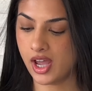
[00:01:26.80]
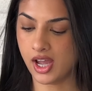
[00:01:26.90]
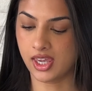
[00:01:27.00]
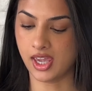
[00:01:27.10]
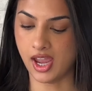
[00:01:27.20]

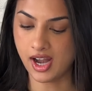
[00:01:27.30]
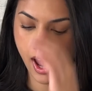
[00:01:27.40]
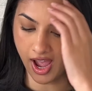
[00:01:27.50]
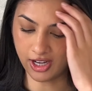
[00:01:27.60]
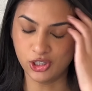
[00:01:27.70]
again,
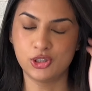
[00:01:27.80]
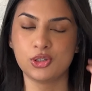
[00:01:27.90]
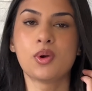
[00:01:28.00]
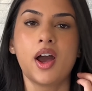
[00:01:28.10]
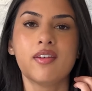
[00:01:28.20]
I
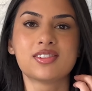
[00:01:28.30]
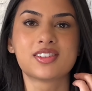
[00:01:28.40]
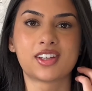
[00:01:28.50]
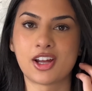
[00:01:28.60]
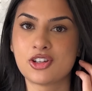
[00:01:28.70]
do have
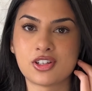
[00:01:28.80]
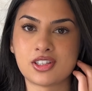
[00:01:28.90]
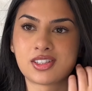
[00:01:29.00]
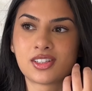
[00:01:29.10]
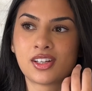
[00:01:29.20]

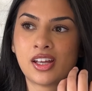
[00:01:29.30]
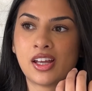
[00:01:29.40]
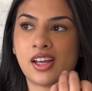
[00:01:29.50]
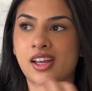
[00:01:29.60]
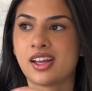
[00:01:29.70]
sketches,
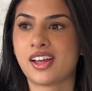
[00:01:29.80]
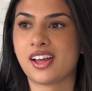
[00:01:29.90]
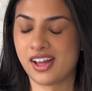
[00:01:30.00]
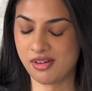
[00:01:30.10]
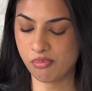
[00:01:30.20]

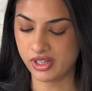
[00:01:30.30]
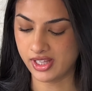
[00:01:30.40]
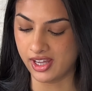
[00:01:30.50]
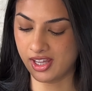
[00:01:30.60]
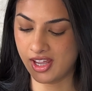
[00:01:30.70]
but
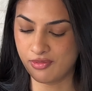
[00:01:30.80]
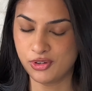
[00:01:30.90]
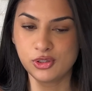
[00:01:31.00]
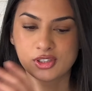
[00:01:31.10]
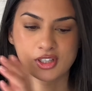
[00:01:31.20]
like if
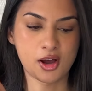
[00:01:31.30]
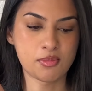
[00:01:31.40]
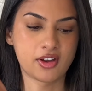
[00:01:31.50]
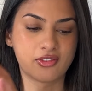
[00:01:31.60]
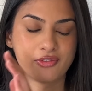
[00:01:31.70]
you saw
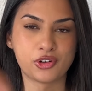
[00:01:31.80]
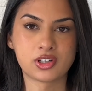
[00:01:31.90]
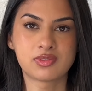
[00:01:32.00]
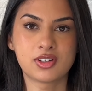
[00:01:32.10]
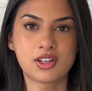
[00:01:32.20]
my
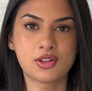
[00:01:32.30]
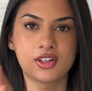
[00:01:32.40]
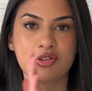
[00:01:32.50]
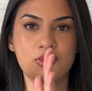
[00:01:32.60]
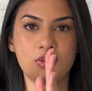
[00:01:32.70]
first video,
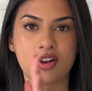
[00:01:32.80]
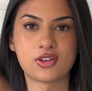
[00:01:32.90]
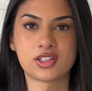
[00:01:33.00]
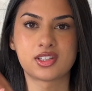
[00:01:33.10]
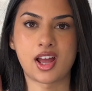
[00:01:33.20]
then you
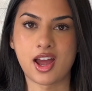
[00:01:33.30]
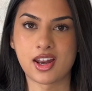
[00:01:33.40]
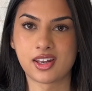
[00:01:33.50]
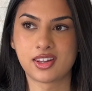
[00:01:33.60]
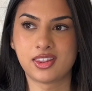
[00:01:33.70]

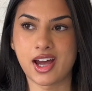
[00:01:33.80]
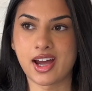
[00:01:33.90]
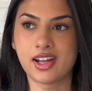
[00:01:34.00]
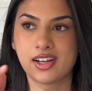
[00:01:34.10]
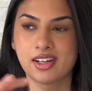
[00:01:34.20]
understand
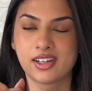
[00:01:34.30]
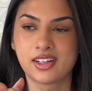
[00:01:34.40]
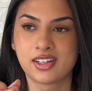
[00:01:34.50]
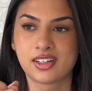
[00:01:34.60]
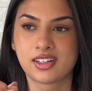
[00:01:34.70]
that
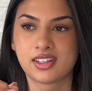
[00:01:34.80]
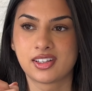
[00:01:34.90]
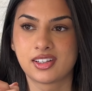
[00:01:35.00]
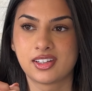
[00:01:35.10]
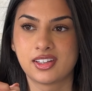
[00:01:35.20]

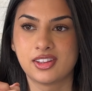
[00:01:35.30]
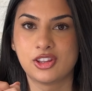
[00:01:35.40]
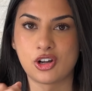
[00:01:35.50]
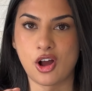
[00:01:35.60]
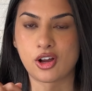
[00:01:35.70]

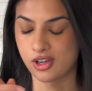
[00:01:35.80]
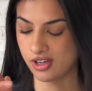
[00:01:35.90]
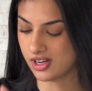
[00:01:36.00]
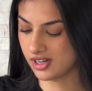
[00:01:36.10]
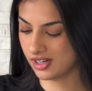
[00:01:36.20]
they're not
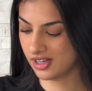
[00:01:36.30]
good.